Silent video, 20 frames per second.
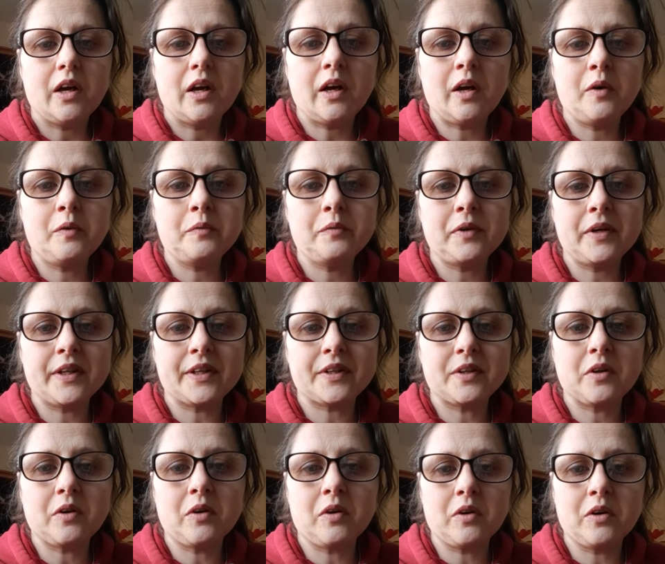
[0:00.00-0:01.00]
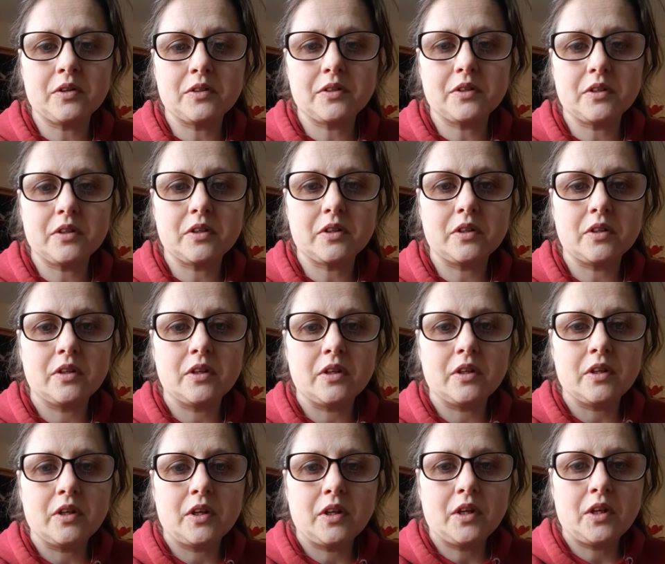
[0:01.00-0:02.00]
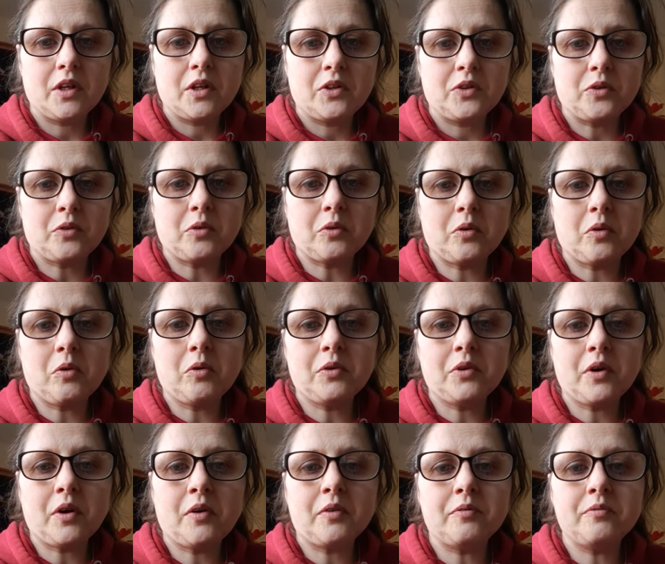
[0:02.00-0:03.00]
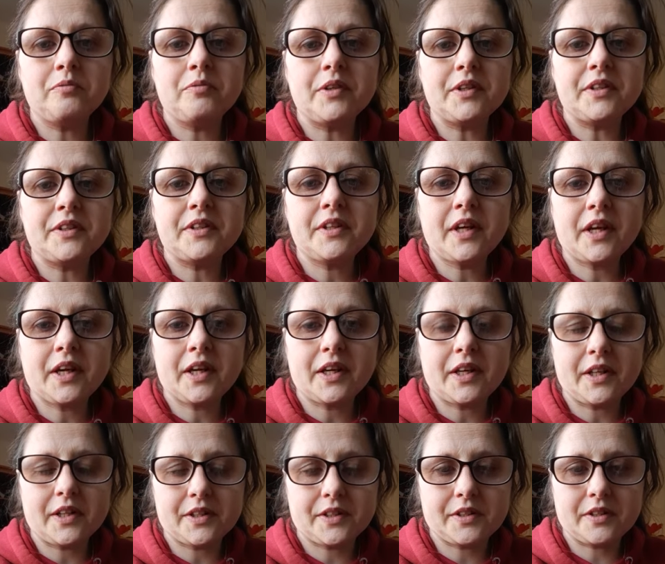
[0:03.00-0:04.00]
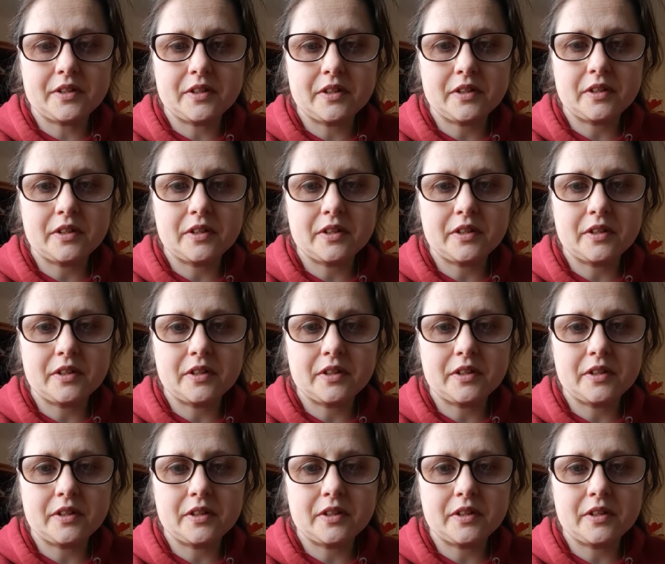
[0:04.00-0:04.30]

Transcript: Oh my god. You're going on ridiculous.